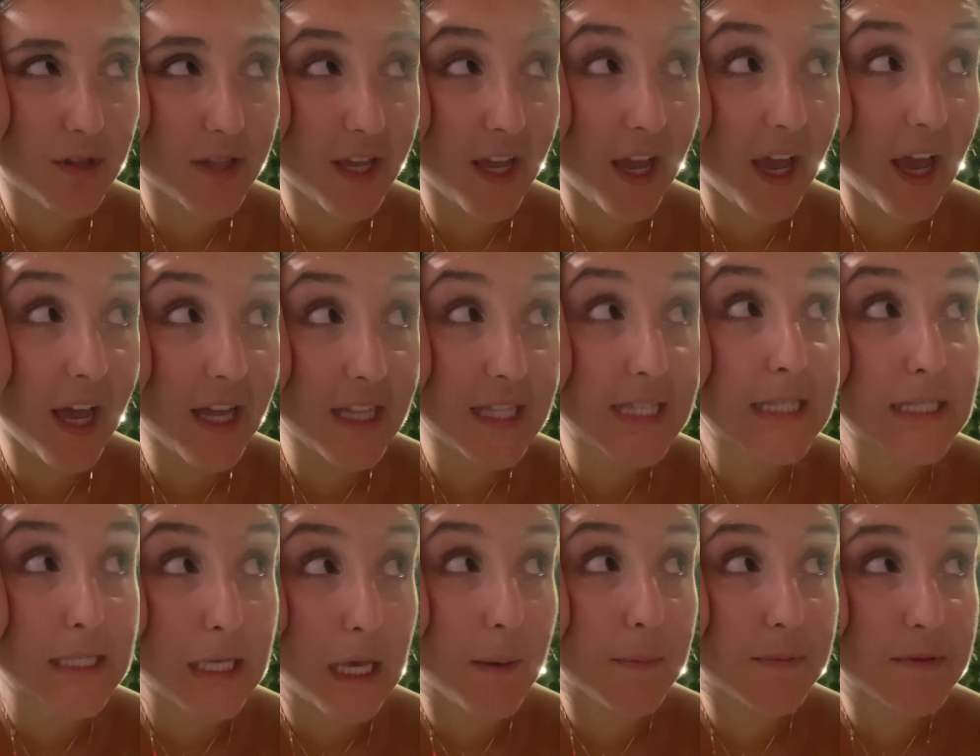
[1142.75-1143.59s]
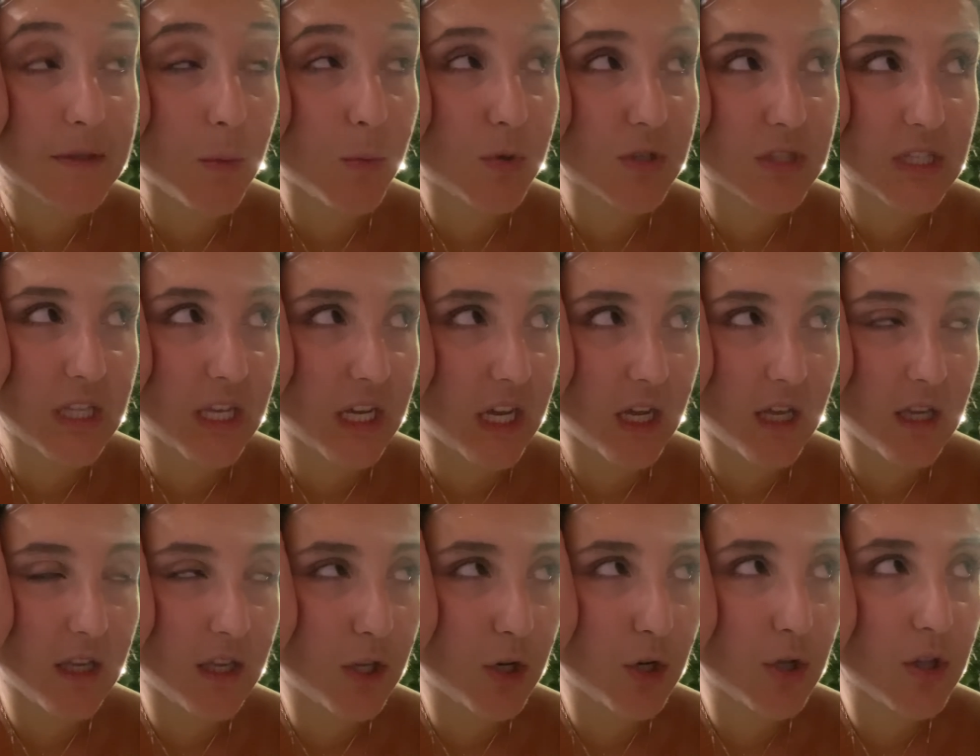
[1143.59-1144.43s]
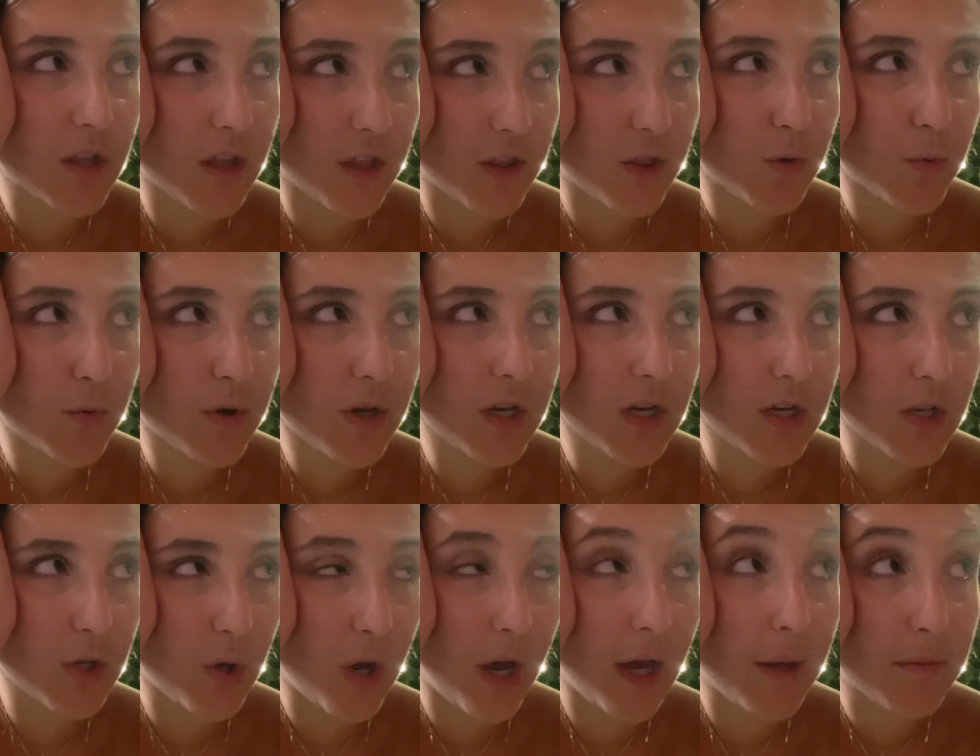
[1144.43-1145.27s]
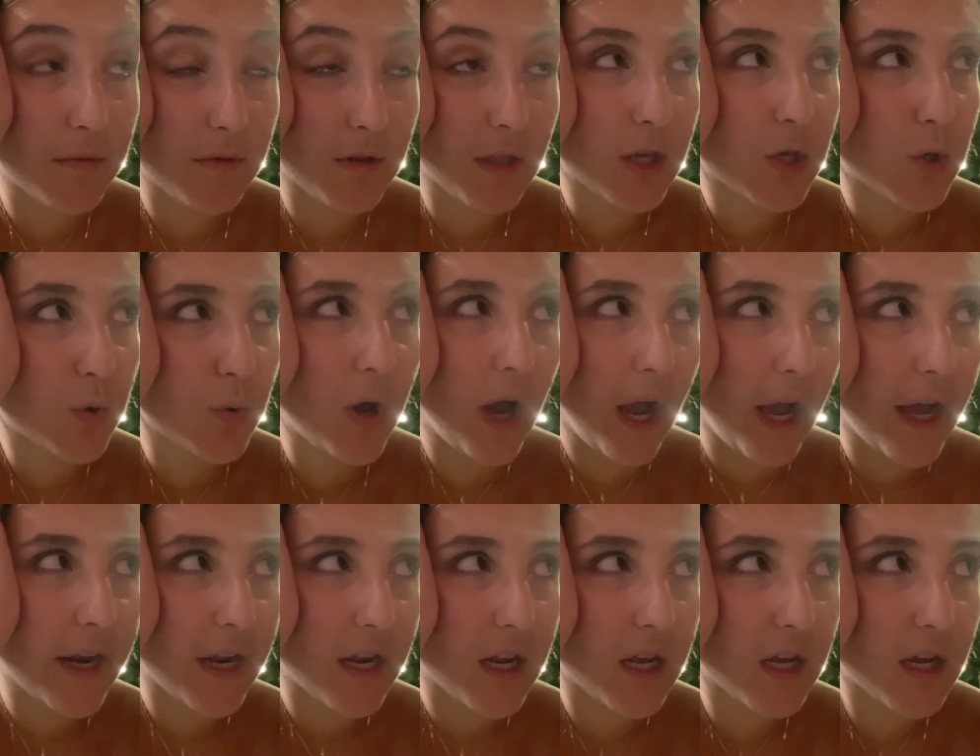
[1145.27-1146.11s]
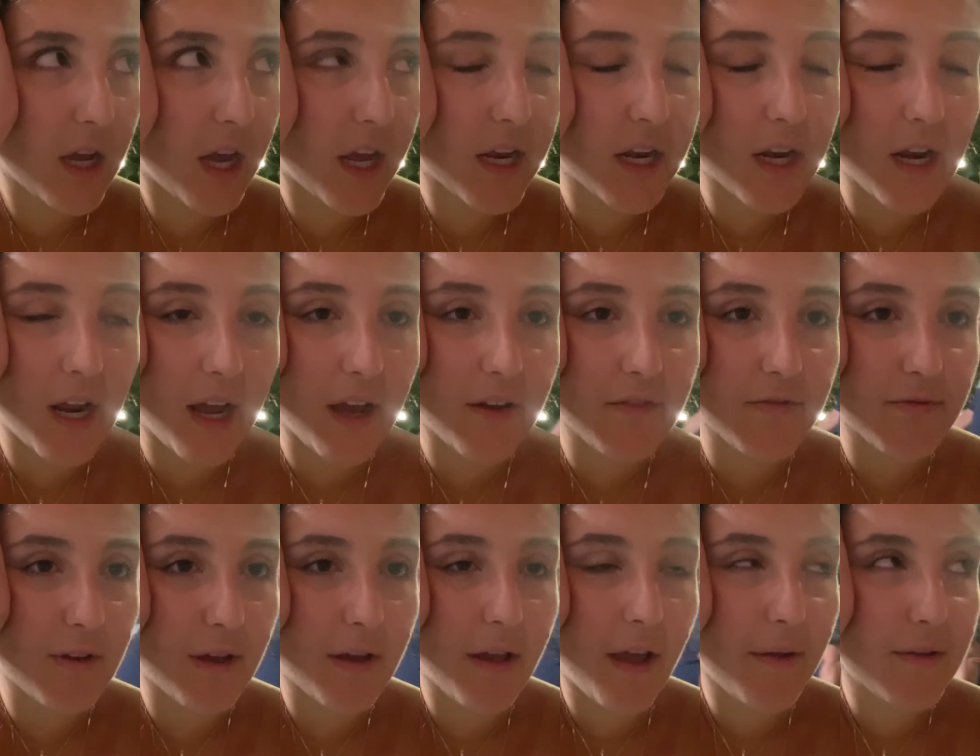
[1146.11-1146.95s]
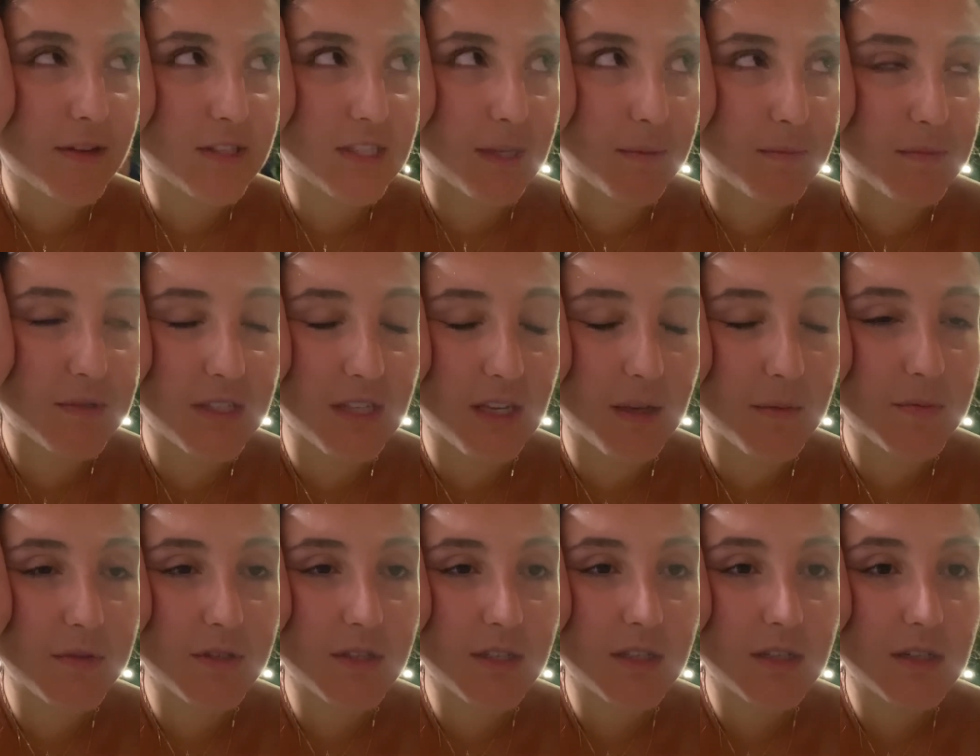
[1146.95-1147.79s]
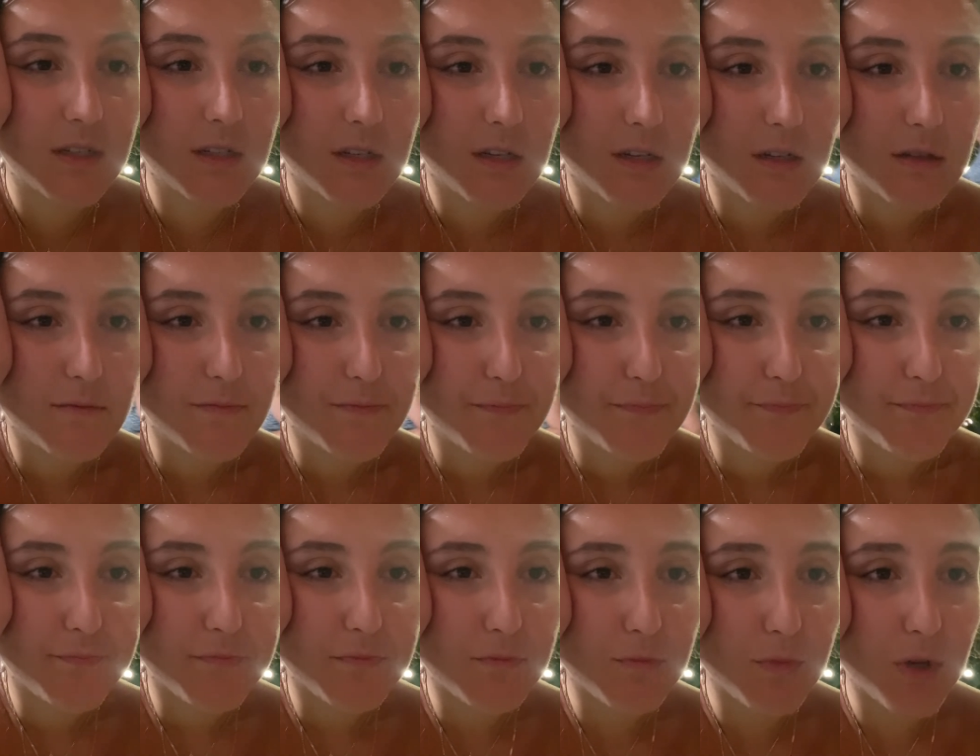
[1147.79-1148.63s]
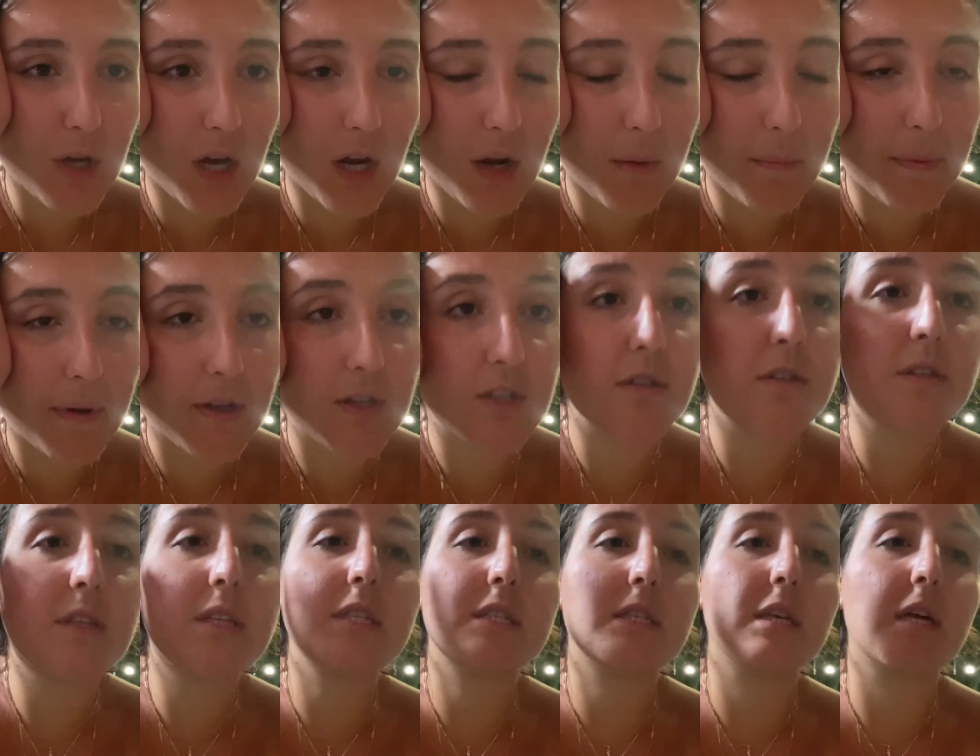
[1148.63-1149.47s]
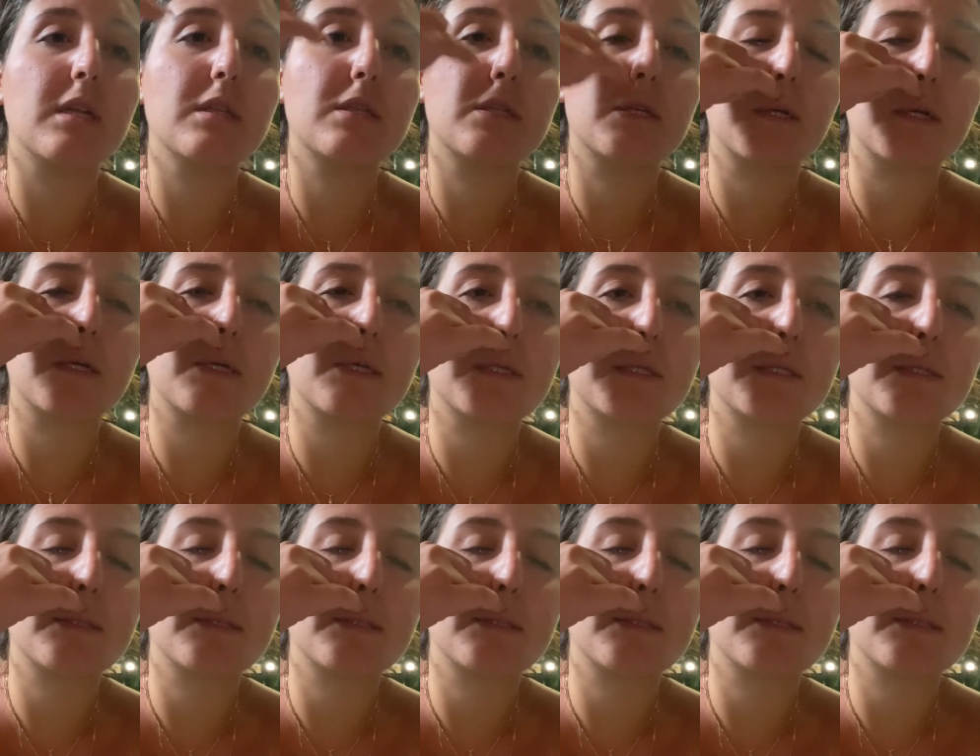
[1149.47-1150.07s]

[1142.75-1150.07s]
Like I had sips. It wasn't like you know the other one. You had like you had it. I didn't have. I had some sips. We got a bunch of these seltzers.